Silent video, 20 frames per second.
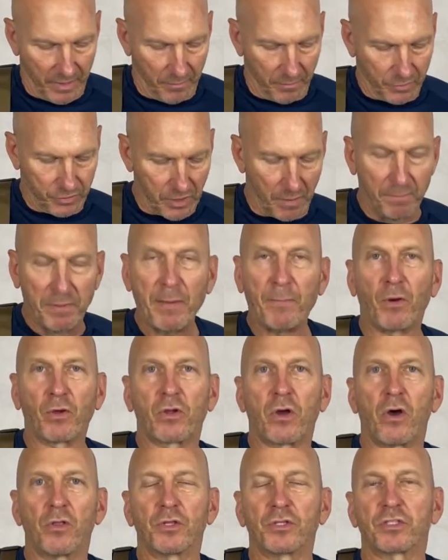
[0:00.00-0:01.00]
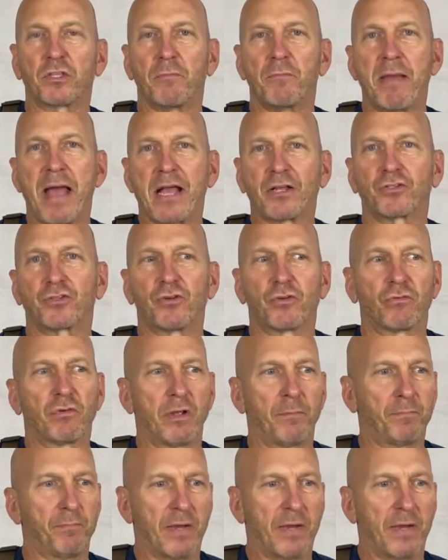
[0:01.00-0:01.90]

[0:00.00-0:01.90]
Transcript: Some people call this the master grip.